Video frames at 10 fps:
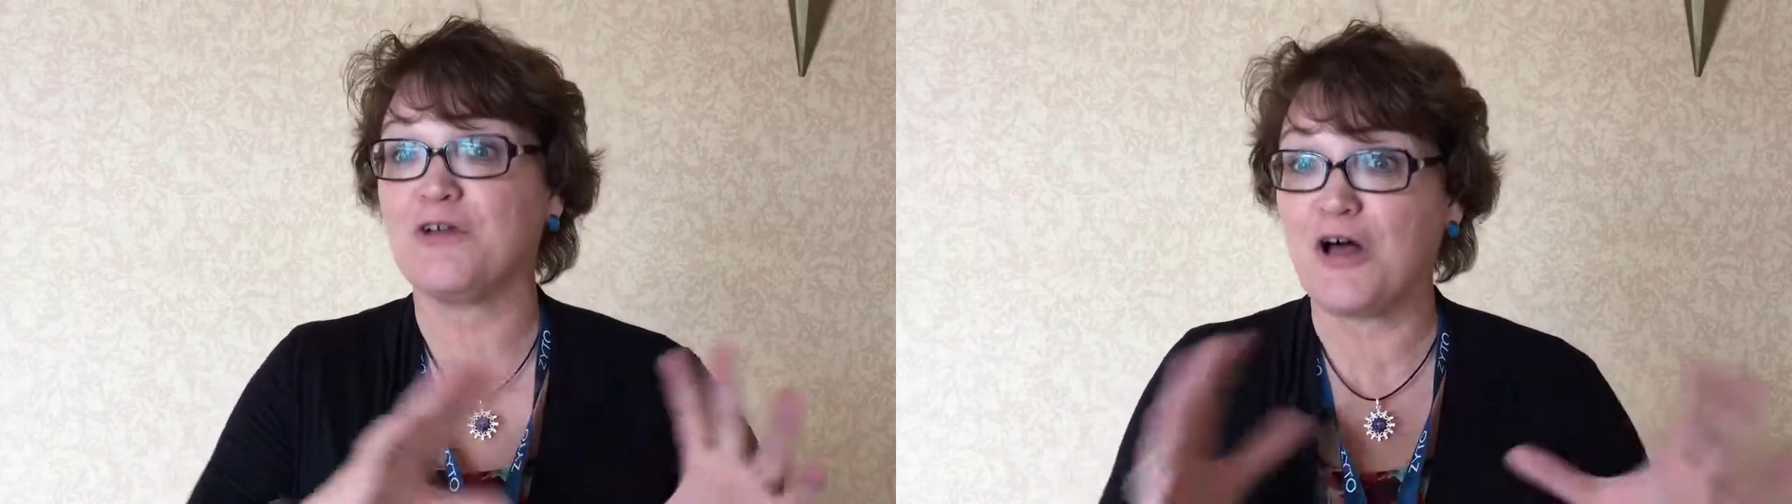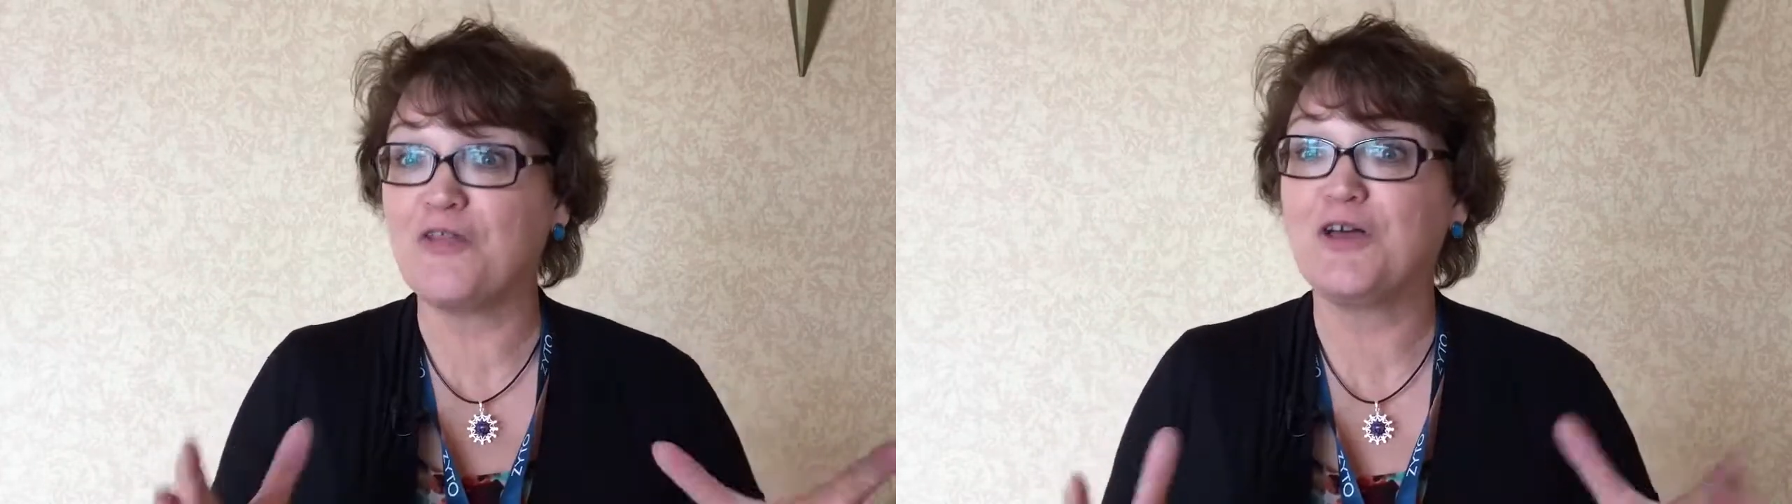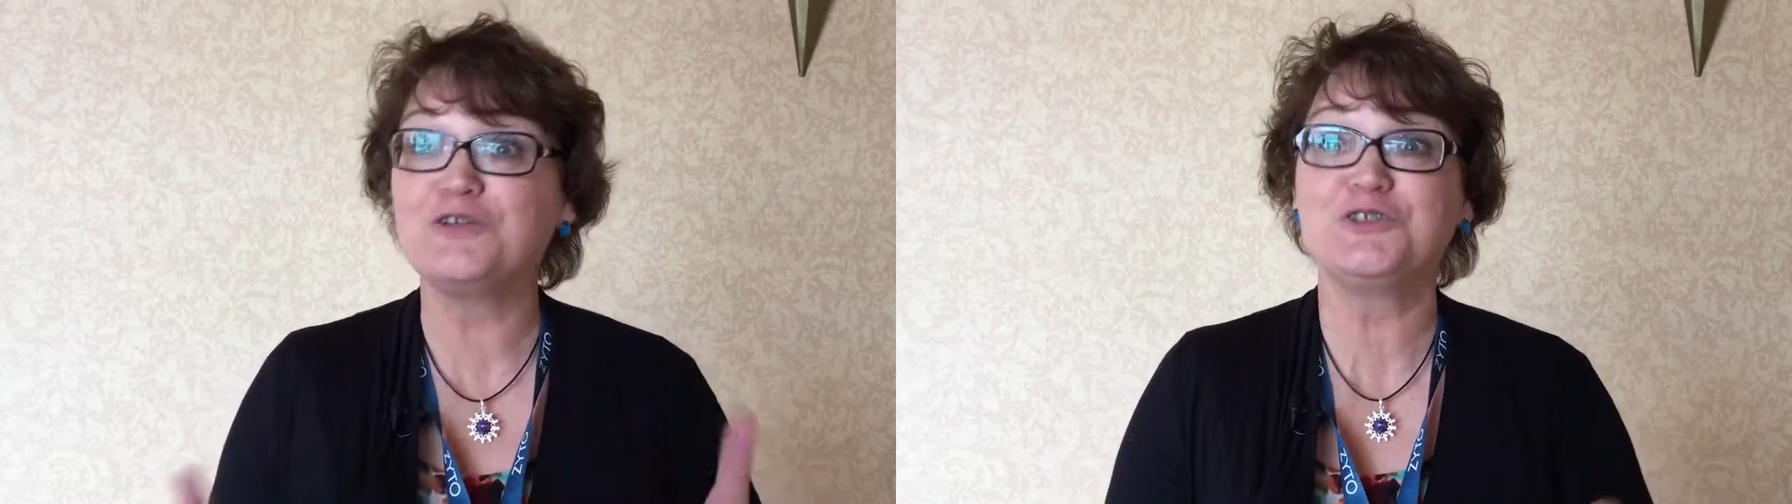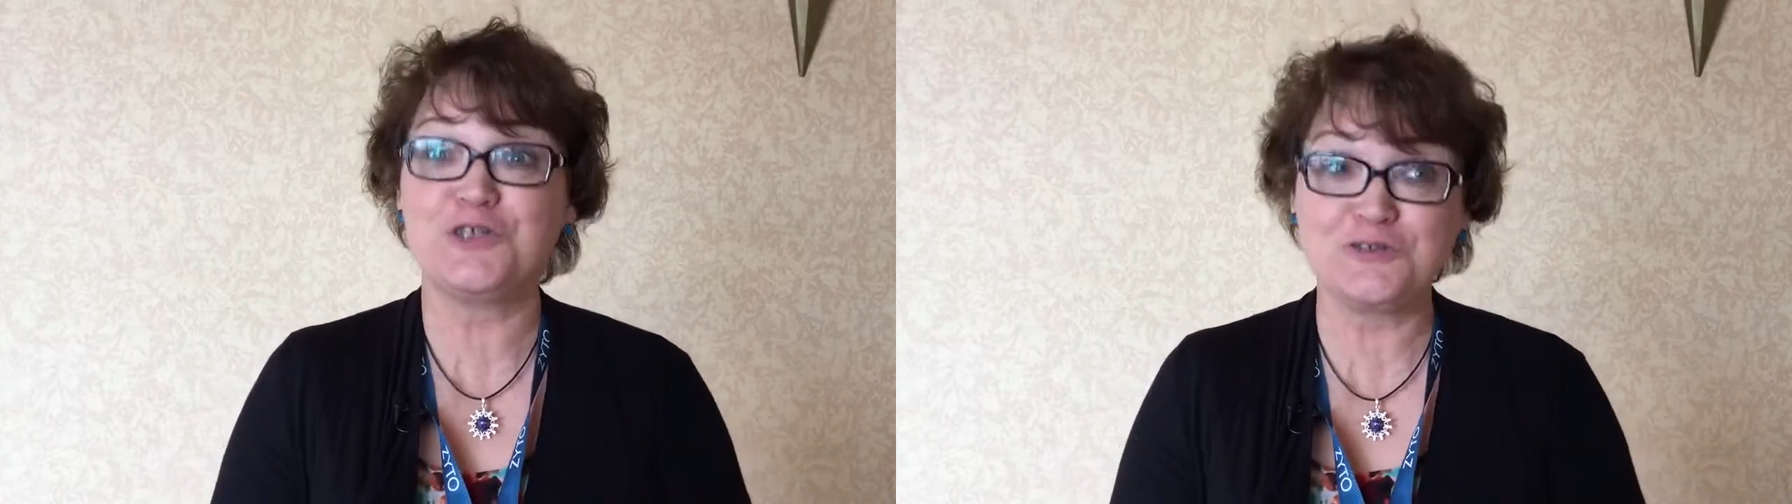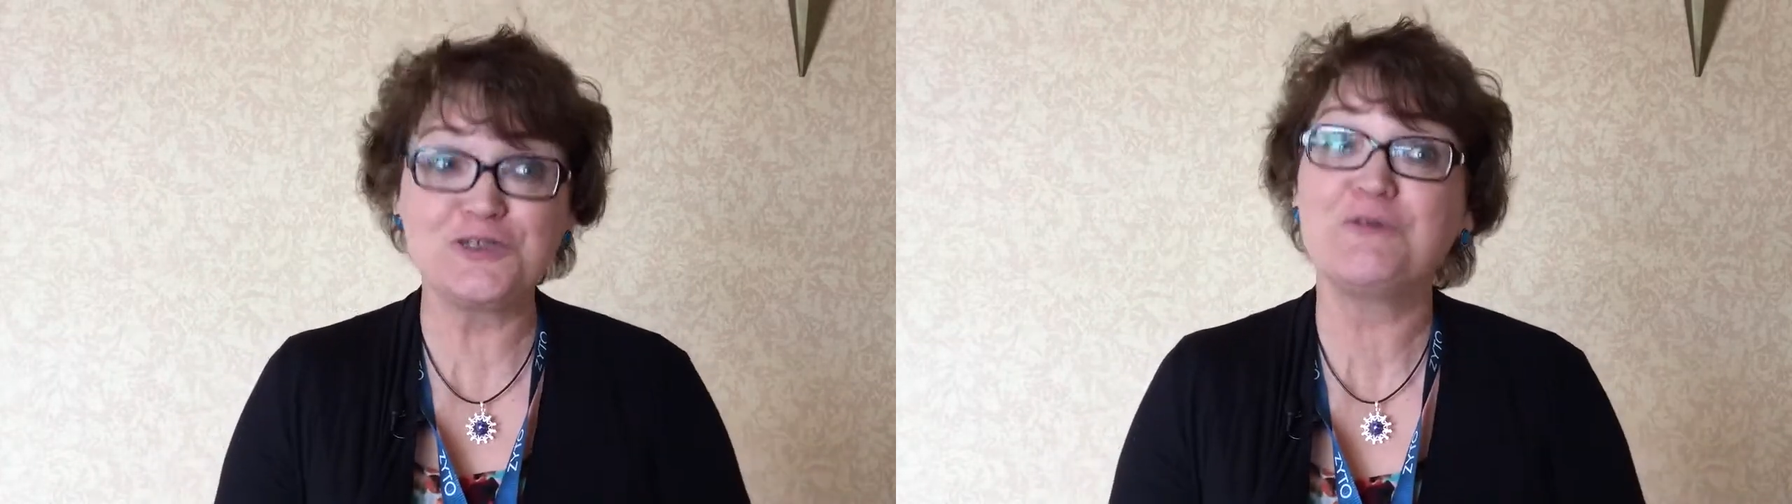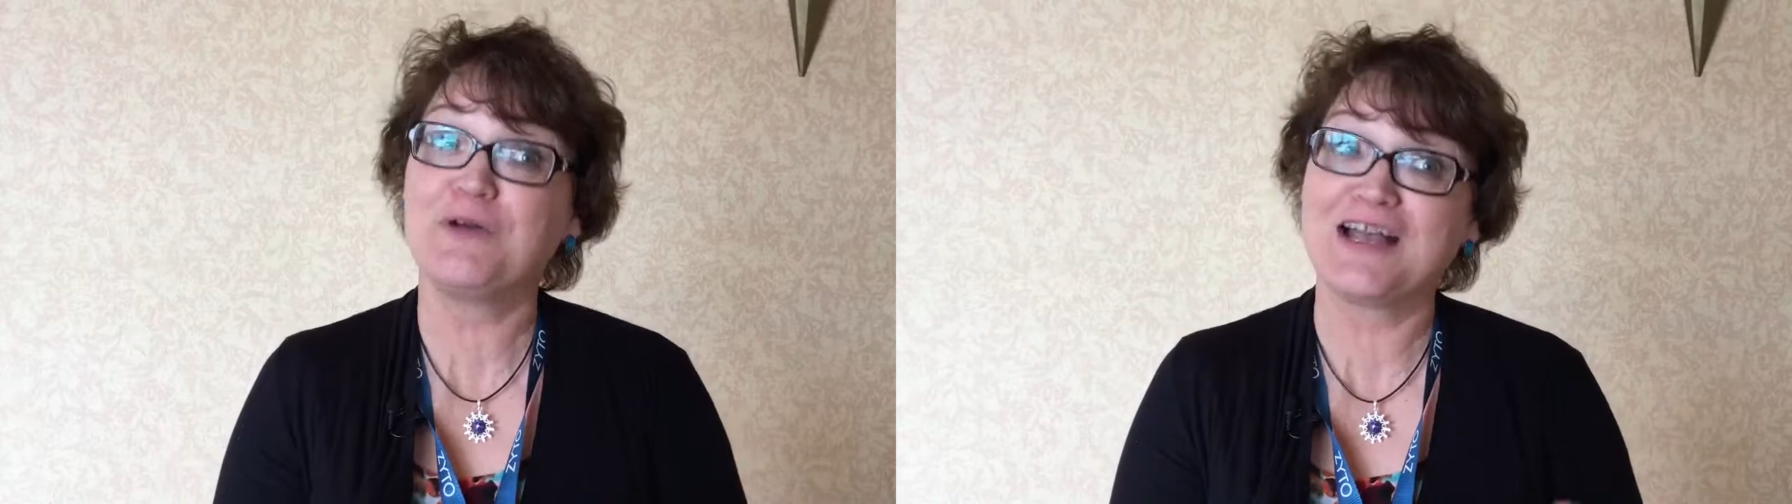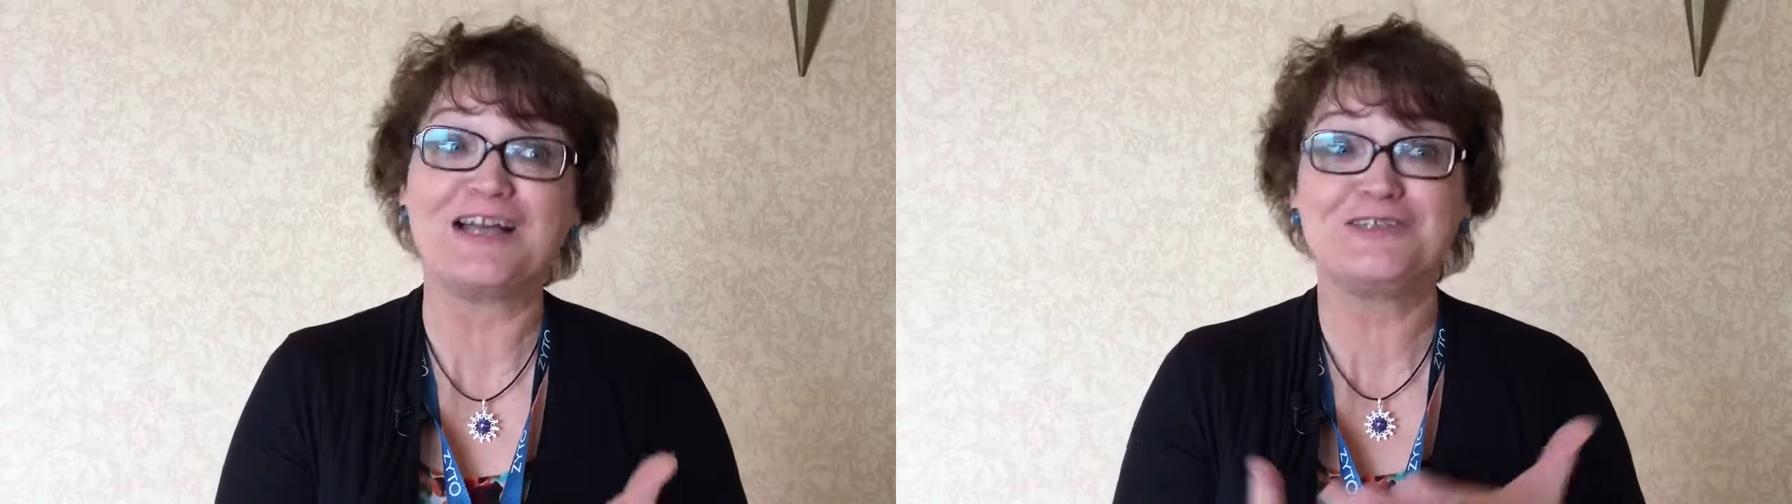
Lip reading: all those using the book.